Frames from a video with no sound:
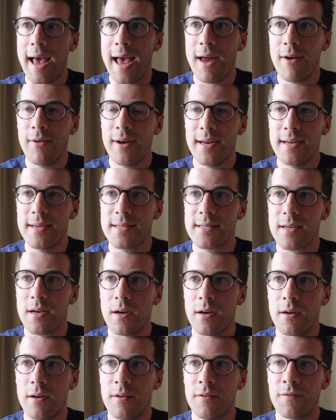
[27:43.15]
areas
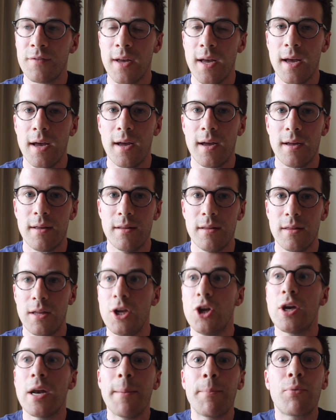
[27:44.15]
that
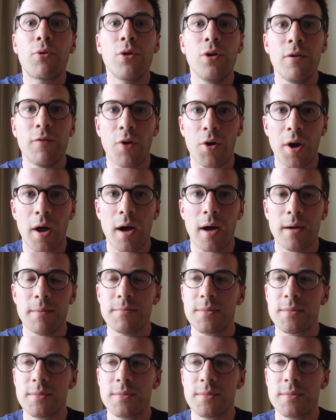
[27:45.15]
you can improve on are.